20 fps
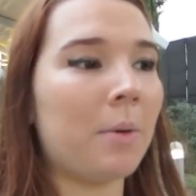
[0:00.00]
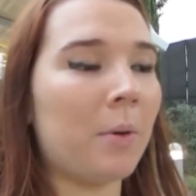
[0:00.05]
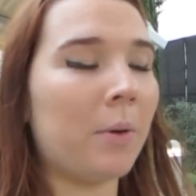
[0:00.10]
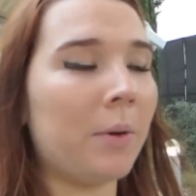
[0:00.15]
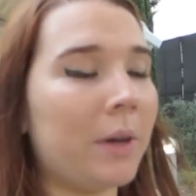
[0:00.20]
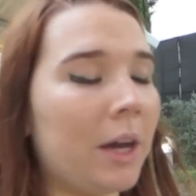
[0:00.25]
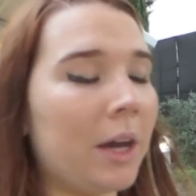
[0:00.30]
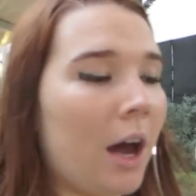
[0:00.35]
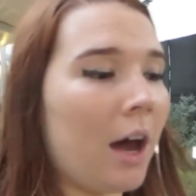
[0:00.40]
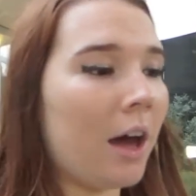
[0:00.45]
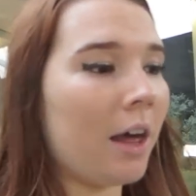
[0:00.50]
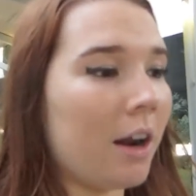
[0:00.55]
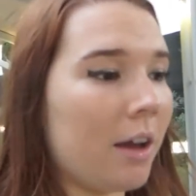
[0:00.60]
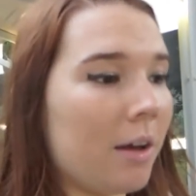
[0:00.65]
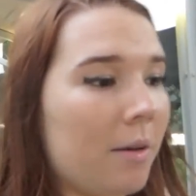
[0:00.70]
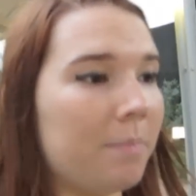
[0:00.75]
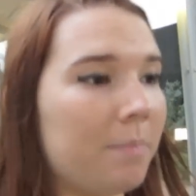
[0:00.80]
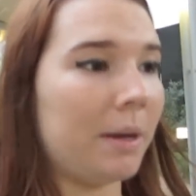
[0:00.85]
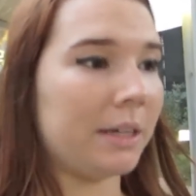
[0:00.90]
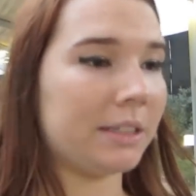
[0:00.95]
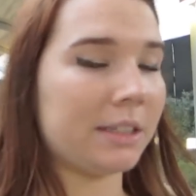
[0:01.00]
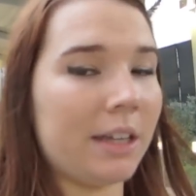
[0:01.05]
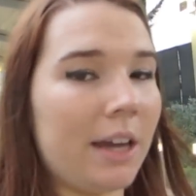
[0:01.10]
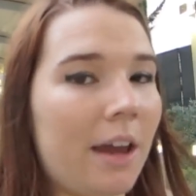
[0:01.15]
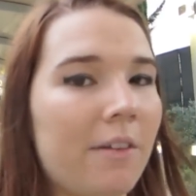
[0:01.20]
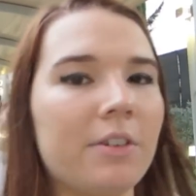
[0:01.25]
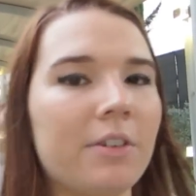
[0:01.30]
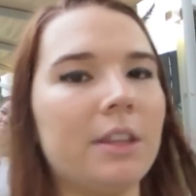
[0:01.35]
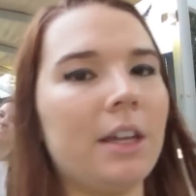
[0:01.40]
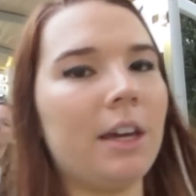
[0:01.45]
But we got basically
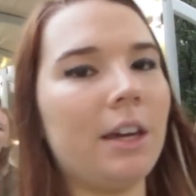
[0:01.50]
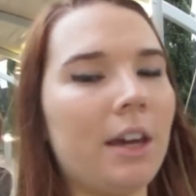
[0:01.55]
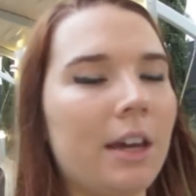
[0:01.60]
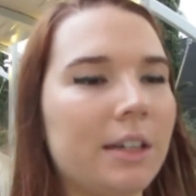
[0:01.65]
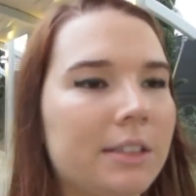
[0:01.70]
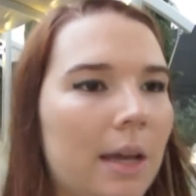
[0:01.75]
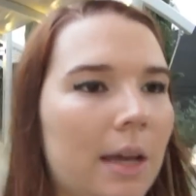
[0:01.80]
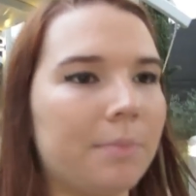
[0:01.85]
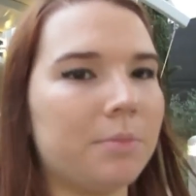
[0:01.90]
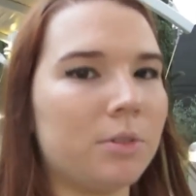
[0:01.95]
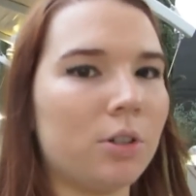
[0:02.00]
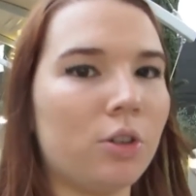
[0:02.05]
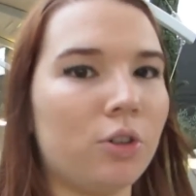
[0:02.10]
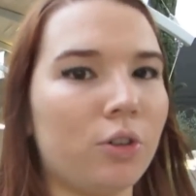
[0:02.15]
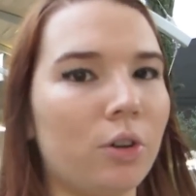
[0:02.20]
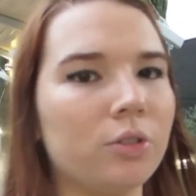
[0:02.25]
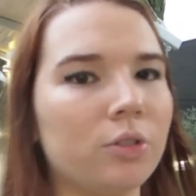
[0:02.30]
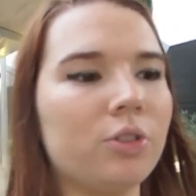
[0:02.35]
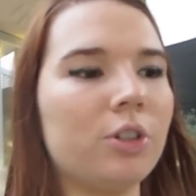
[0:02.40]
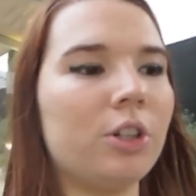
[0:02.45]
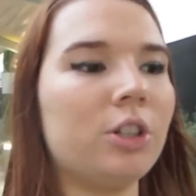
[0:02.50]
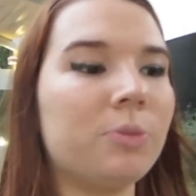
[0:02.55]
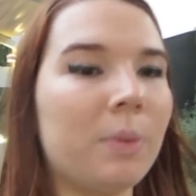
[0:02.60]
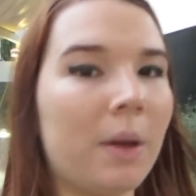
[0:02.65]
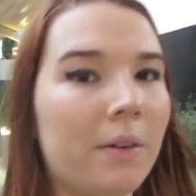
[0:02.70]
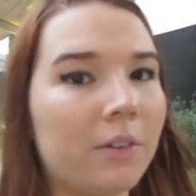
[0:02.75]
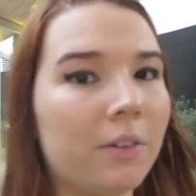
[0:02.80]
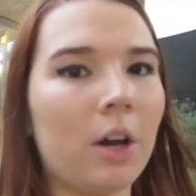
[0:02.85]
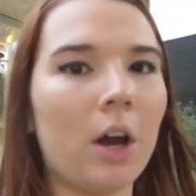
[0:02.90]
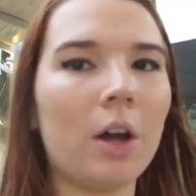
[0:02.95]
everything except groceries. We
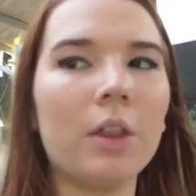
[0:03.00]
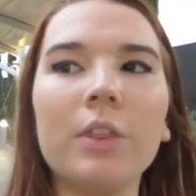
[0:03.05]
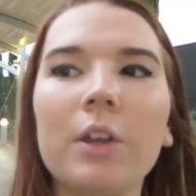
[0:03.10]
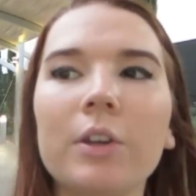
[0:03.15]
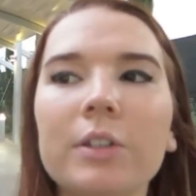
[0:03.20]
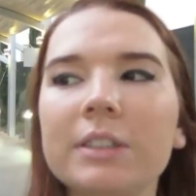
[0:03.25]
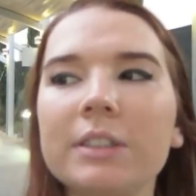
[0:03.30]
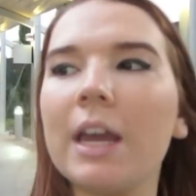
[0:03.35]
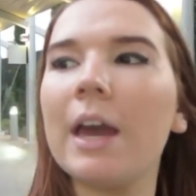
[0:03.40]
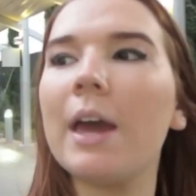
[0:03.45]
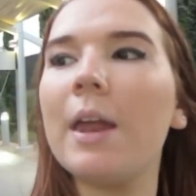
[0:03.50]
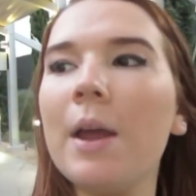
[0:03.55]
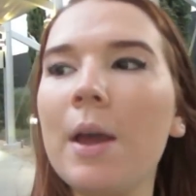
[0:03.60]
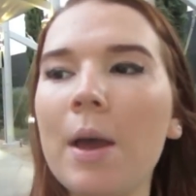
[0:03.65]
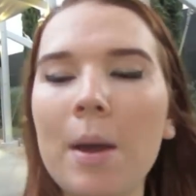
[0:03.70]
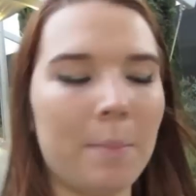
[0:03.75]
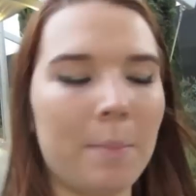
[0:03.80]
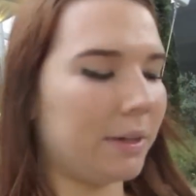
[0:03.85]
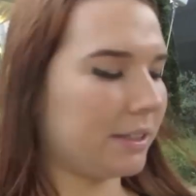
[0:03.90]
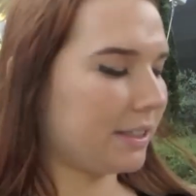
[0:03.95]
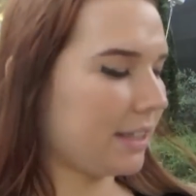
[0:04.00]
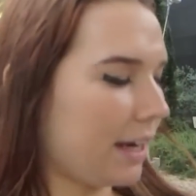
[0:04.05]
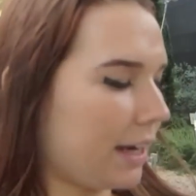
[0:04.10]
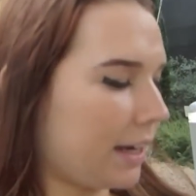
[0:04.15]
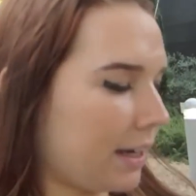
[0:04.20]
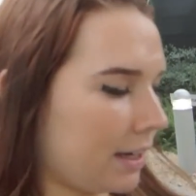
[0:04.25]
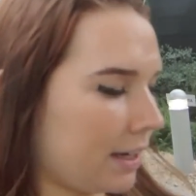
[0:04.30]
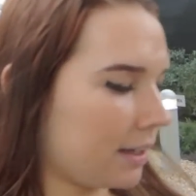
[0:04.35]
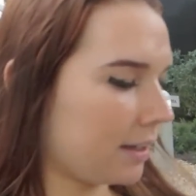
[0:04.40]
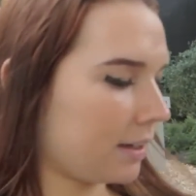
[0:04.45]
haven't gotten those yet. But it's like,
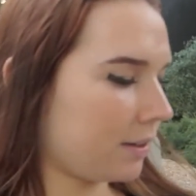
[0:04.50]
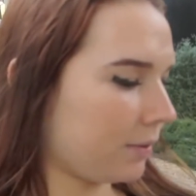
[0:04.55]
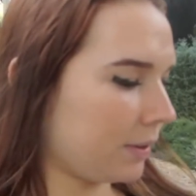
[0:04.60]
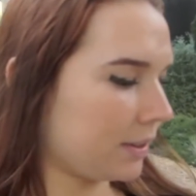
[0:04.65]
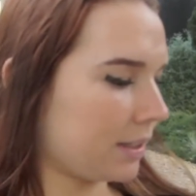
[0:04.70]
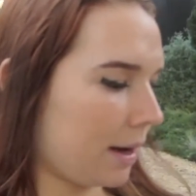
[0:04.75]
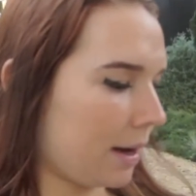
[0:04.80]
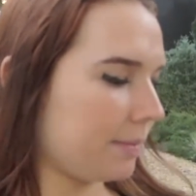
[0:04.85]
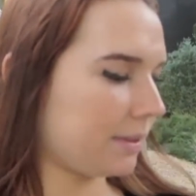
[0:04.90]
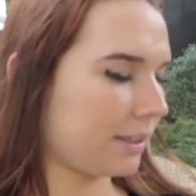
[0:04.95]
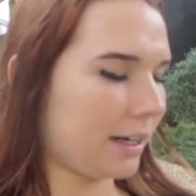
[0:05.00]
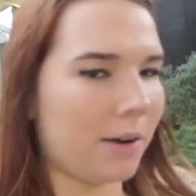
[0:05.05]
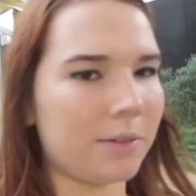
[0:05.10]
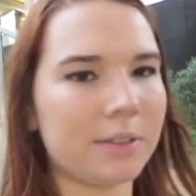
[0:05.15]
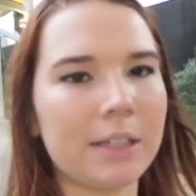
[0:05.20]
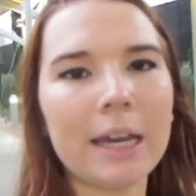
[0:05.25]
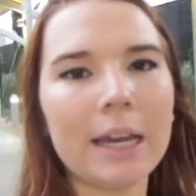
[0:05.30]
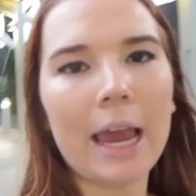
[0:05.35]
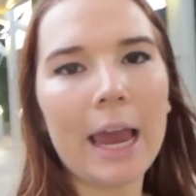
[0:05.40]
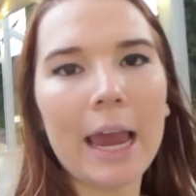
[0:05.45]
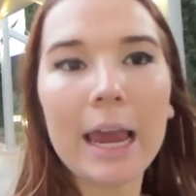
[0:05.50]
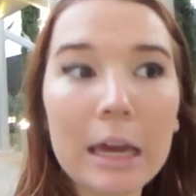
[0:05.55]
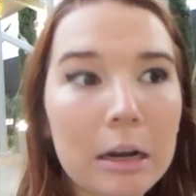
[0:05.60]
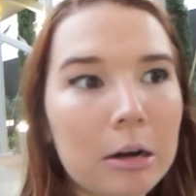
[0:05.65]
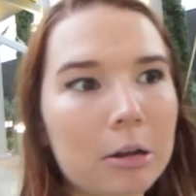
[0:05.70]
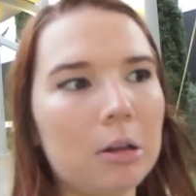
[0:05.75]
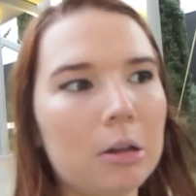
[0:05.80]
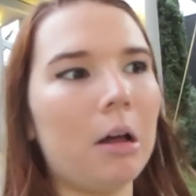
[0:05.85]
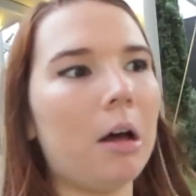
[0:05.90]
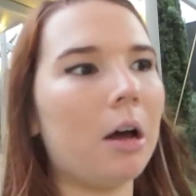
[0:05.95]
what time is it now? It's like 8
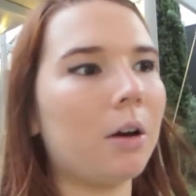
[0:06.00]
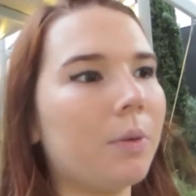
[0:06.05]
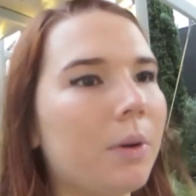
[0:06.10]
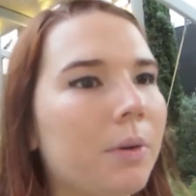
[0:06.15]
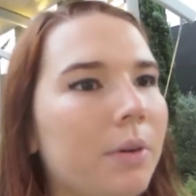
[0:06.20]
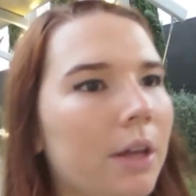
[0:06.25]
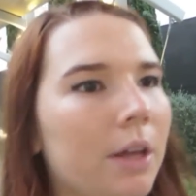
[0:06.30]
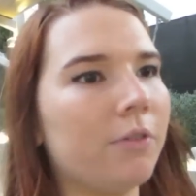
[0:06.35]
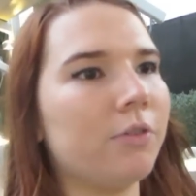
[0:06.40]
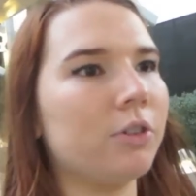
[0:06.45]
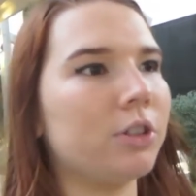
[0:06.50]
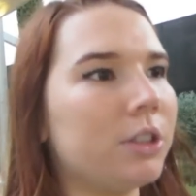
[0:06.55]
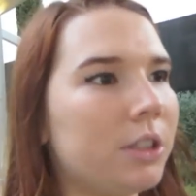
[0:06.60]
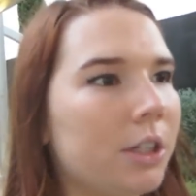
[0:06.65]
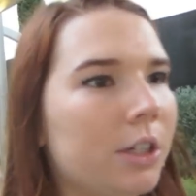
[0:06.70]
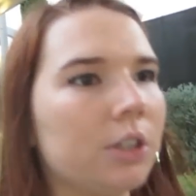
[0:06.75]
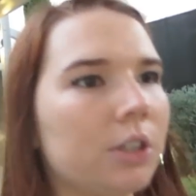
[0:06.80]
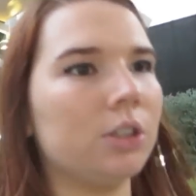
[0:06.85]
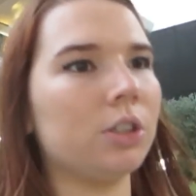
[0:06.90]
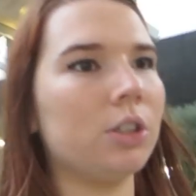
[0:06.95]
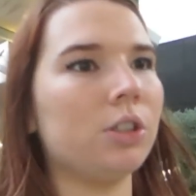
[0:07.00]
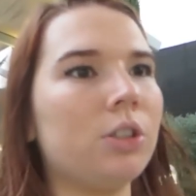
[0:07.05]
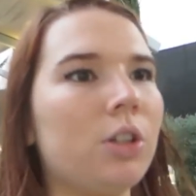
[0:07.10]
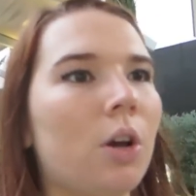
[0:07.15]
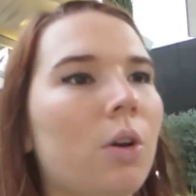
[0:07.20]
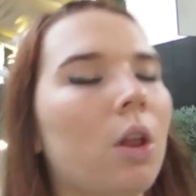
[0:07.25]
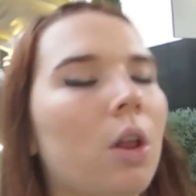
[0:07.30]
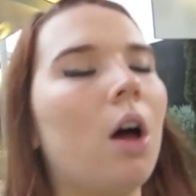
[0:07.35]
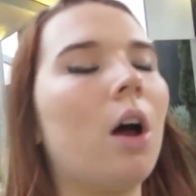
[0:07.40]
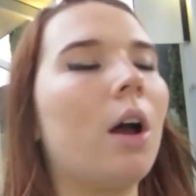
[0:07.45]
o'clock. We were there for seriously
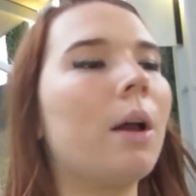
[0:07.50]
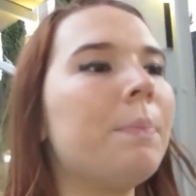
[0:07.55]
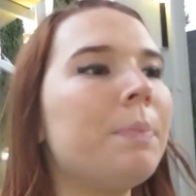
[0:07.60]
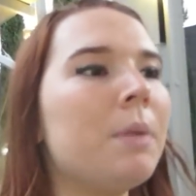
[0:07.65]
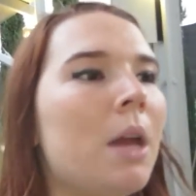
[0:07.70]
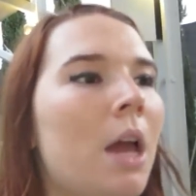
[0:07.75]
so long.